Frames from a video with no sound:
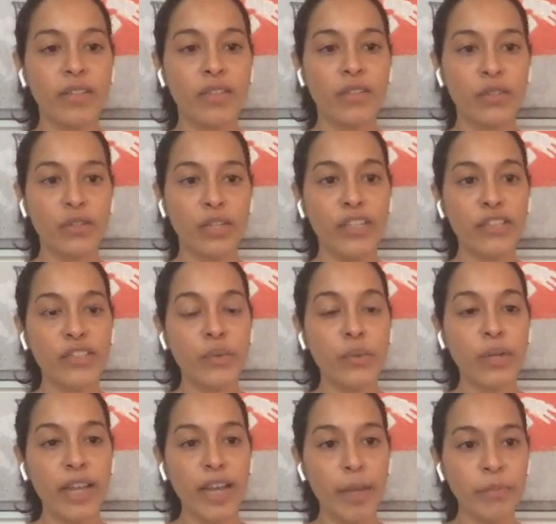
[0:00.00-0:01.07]
So let's see
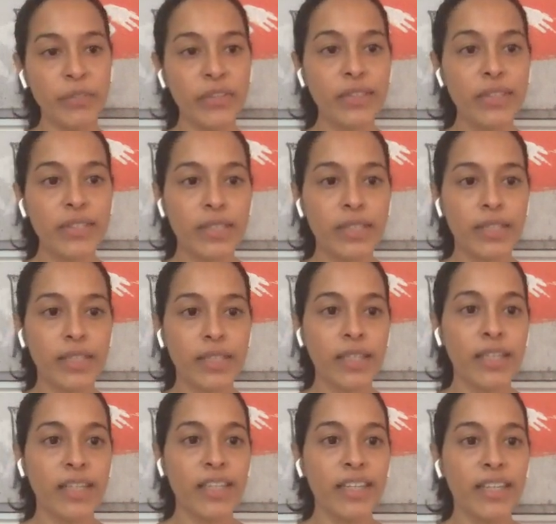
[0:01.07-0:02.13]
what happens.
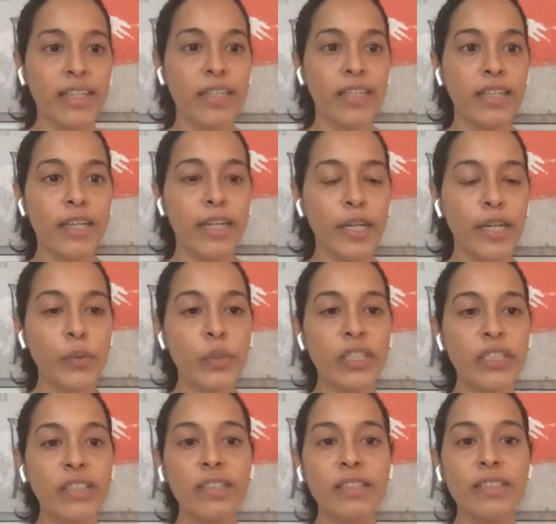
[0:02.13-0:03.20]

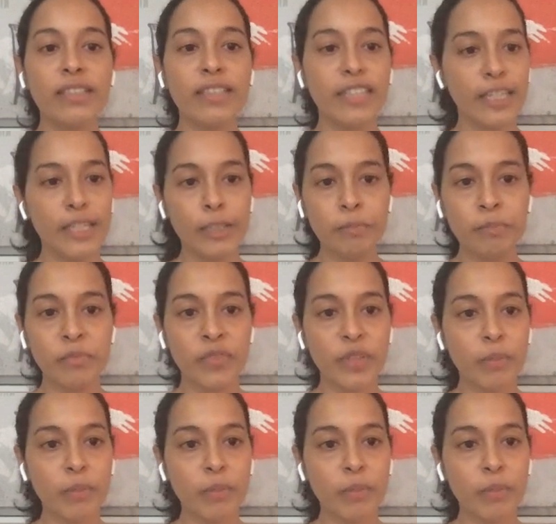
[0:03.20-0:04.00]
I'm